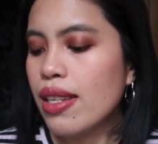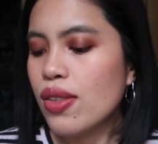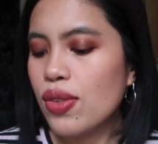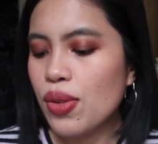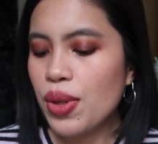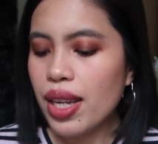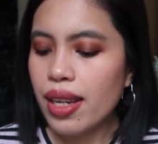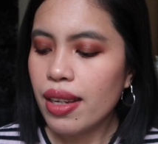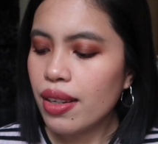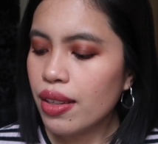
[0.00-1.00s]
So yeah,
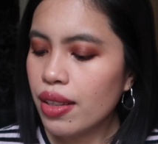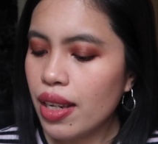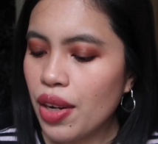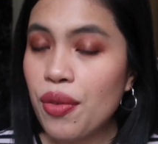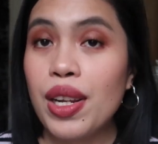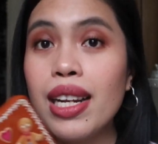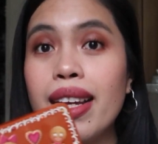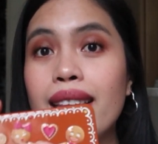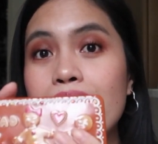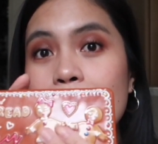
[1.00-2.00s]
I really
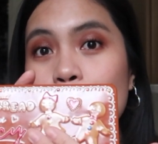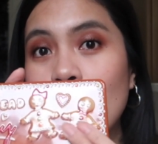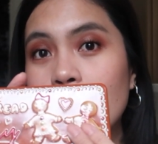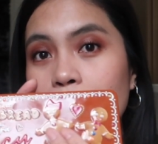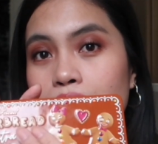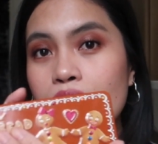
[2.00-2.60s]
like this packaging.